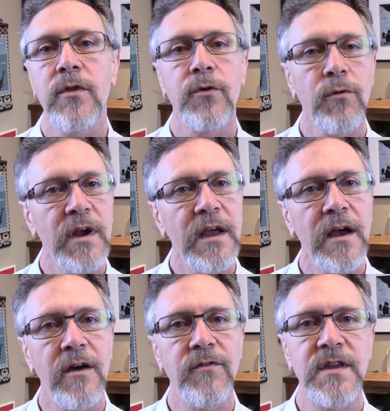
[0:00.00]
3
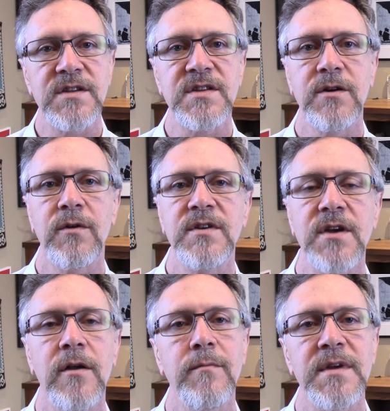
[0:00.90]
of this series
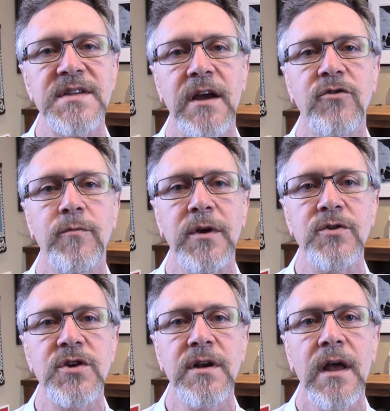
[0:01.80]
on
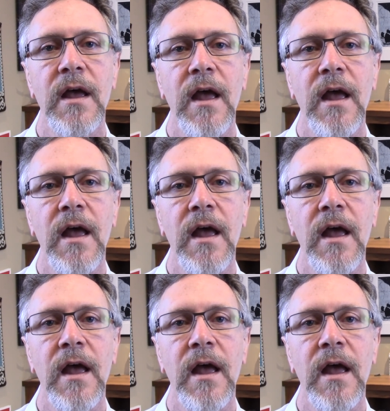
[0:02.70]
misattribution.